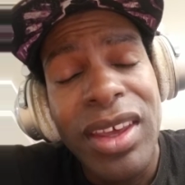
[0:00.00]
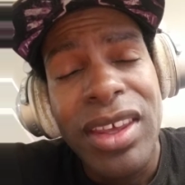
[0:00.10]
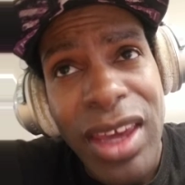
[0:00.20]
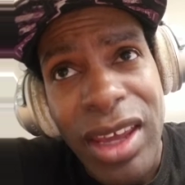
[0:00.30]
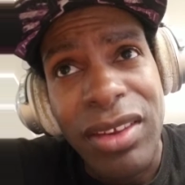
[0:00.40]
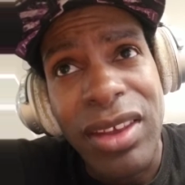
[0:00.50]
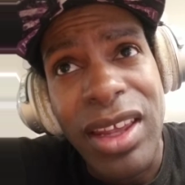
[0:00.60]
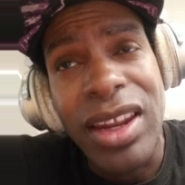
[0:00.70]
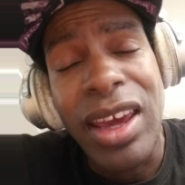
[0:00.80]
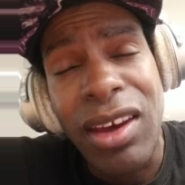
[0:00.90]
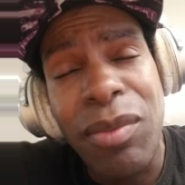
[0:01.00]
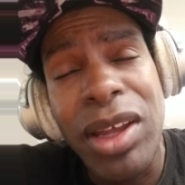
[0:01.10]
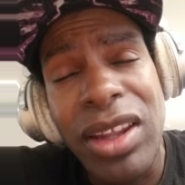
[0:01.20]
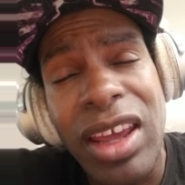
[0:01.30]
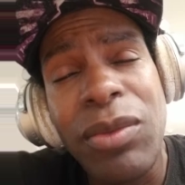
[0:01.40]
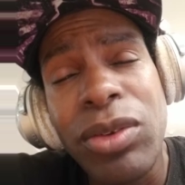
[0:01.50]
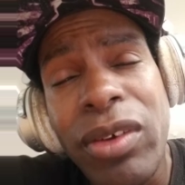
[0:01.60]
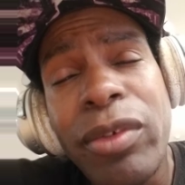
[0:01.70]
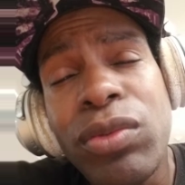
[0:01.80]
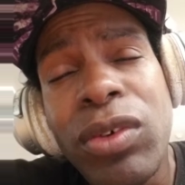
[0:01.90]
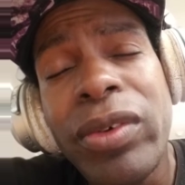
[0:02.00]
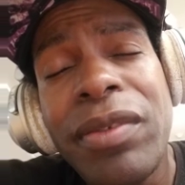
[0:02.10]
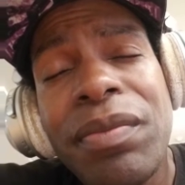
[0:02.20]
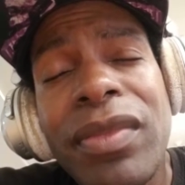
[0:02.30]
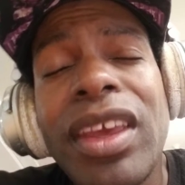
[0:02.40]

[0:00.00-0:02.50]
Yes, and how my night was almost ruined.